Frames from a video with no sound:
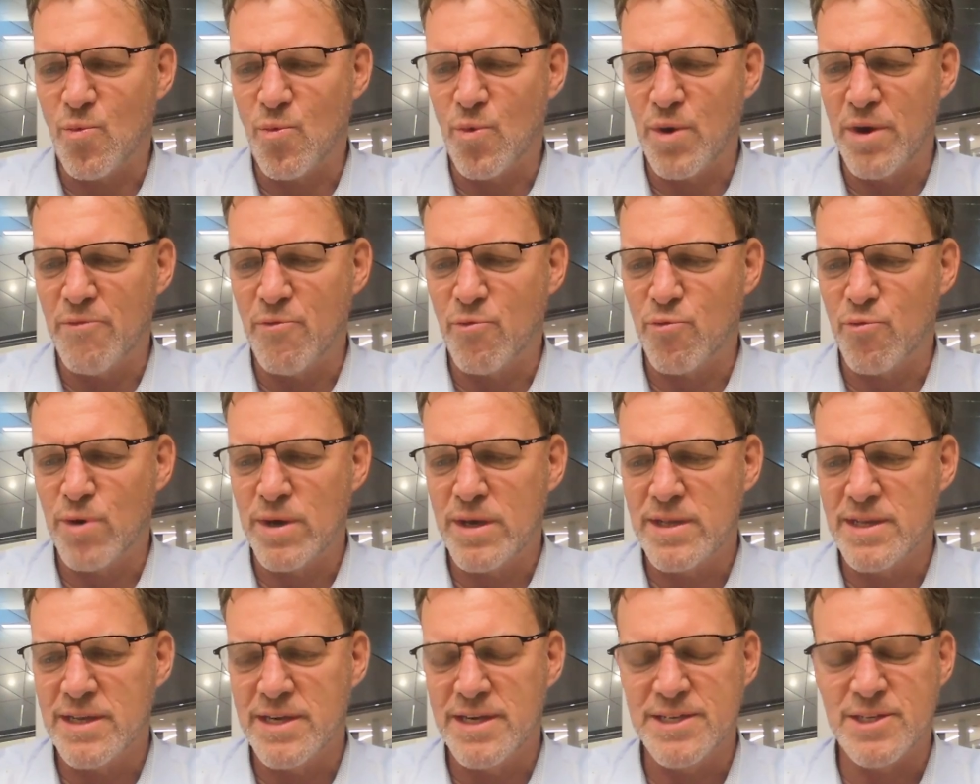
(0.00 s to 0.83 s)
we've
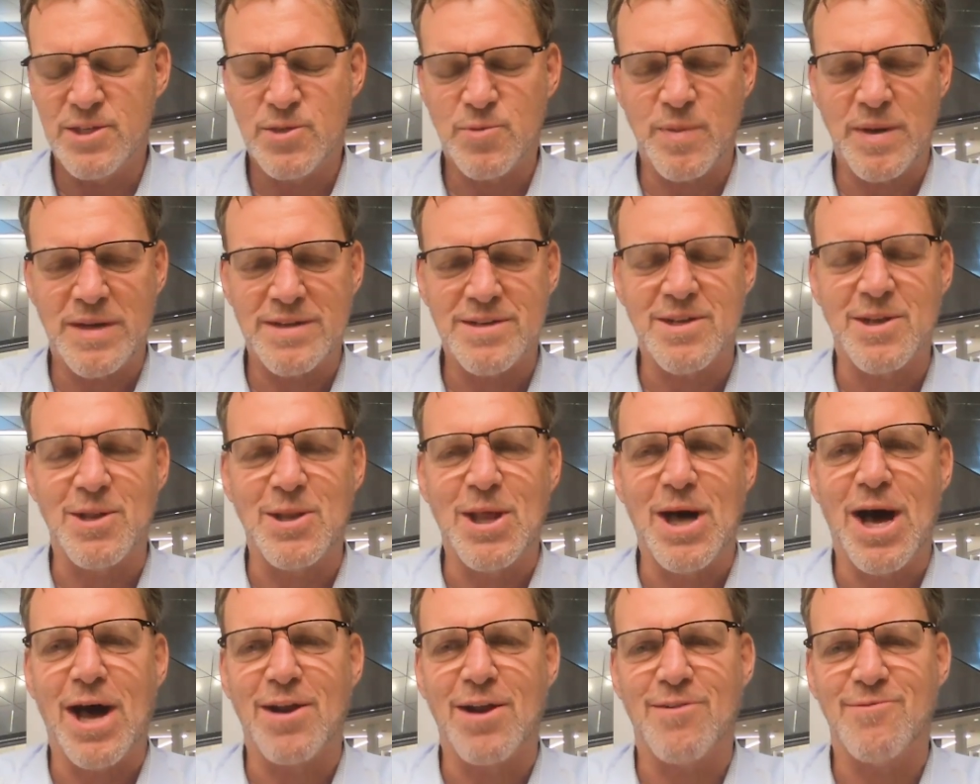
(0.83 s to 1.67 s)
really spent a
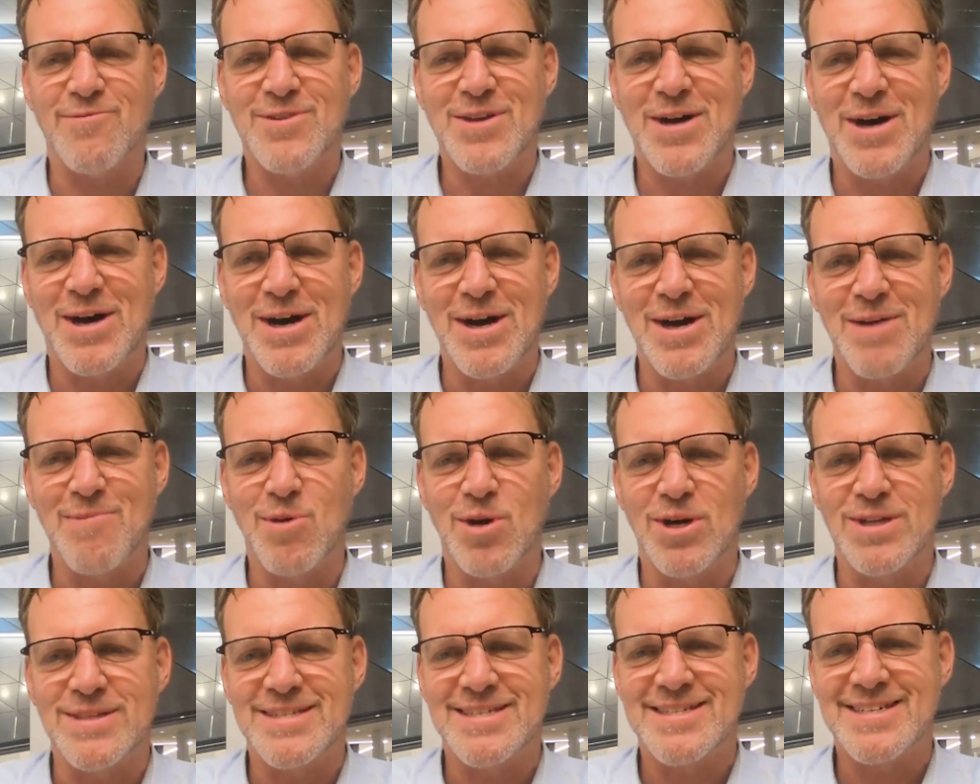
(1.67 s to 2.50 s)
lot of time
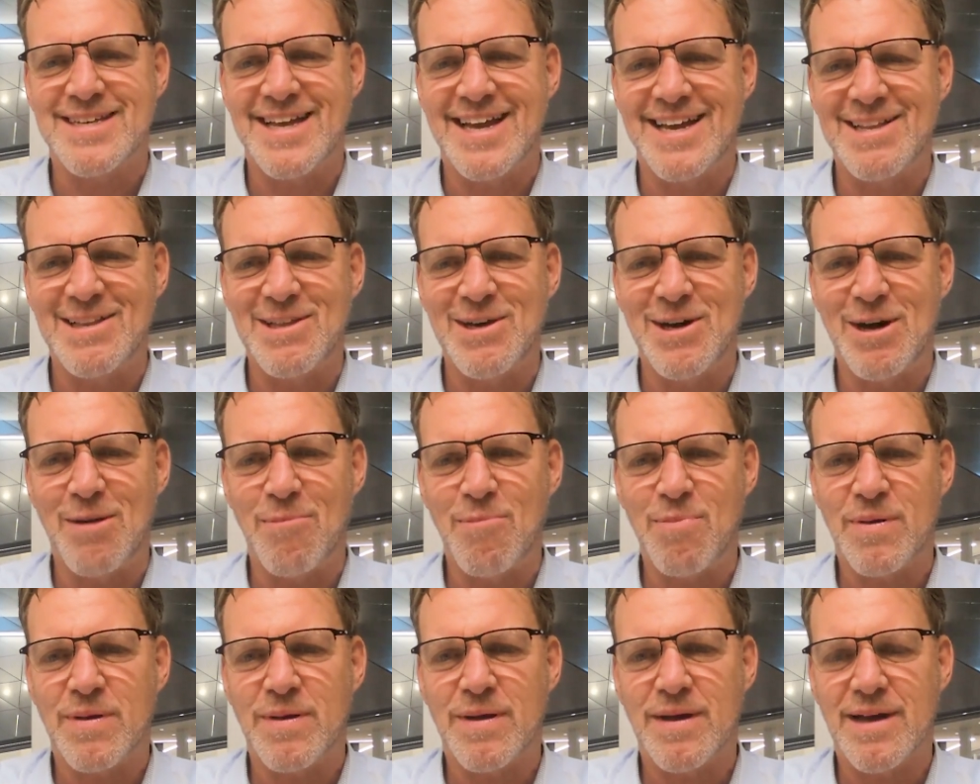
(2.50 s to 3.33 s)
on scale
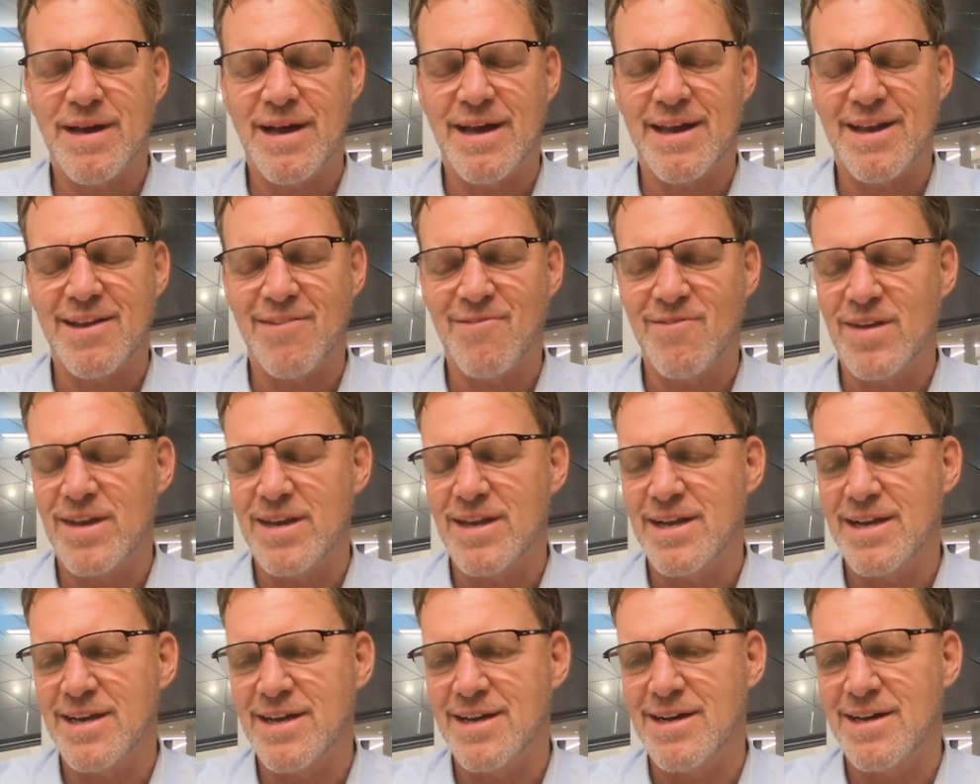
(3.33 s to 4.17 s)
up at
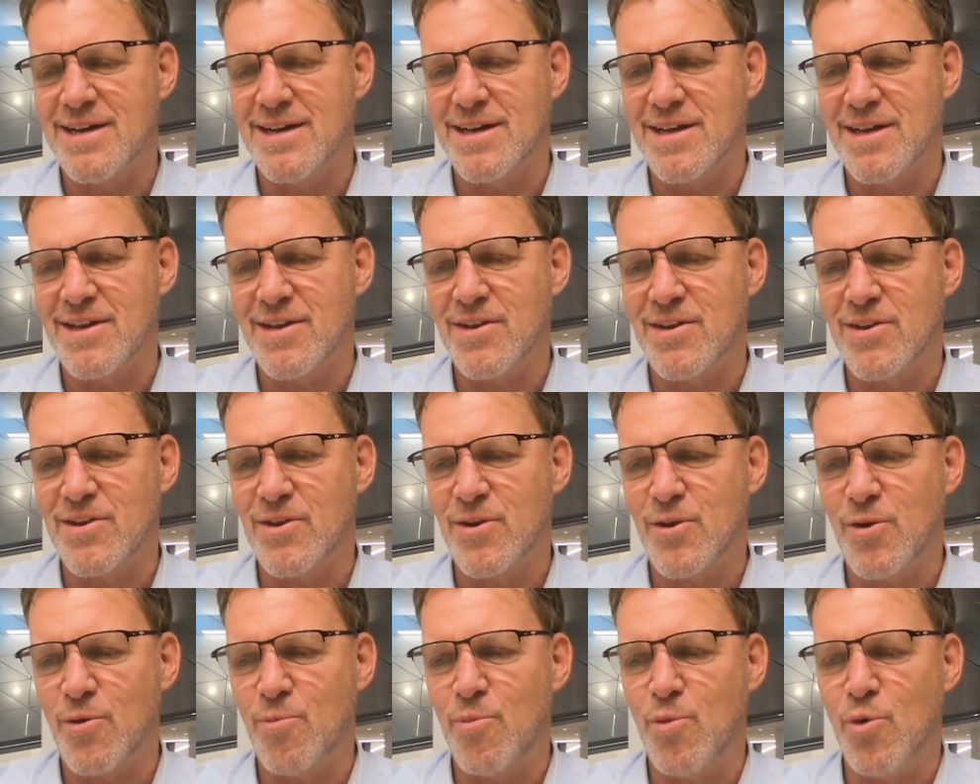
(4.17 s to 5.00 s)
NVIDIA and, you
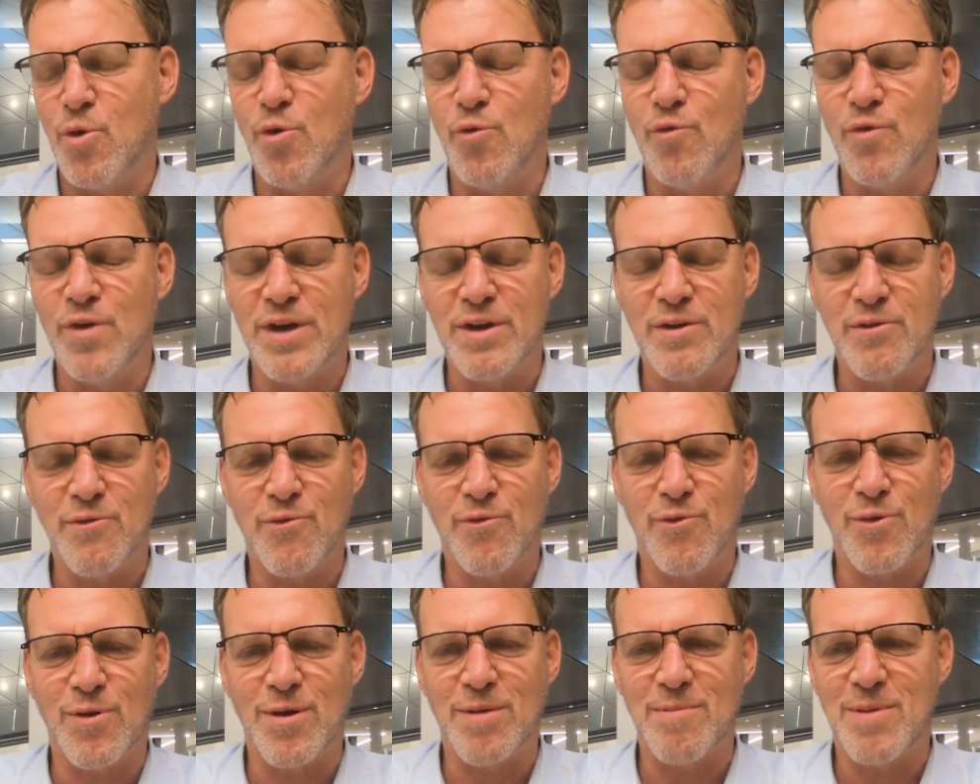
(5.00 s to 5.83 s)
know, moving
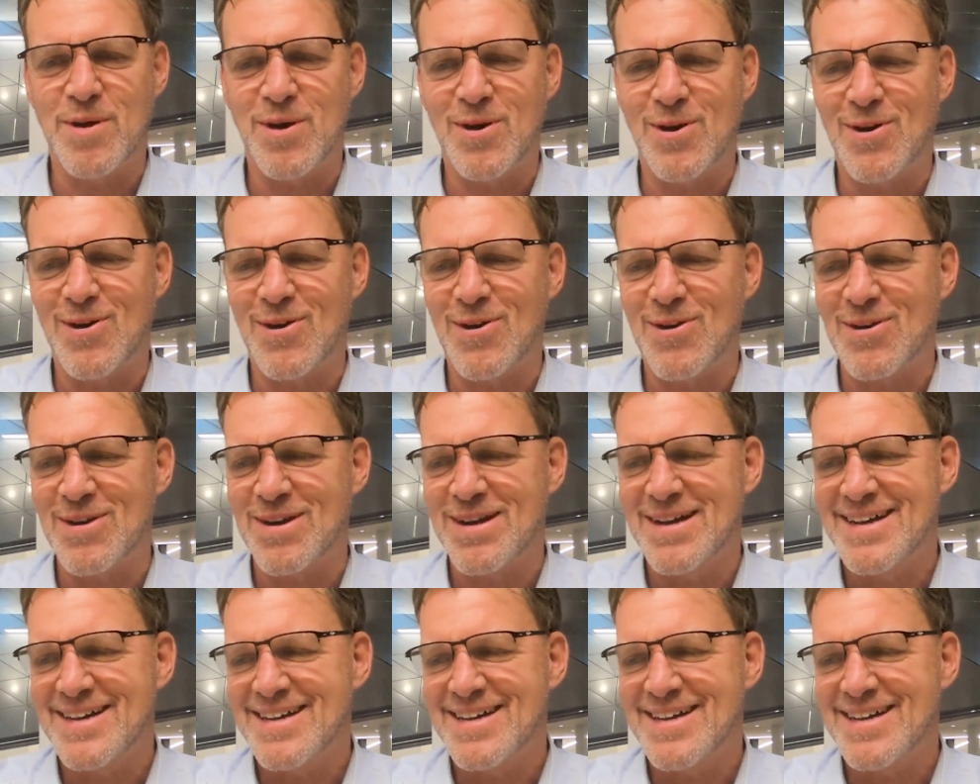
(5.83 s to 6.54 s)
from our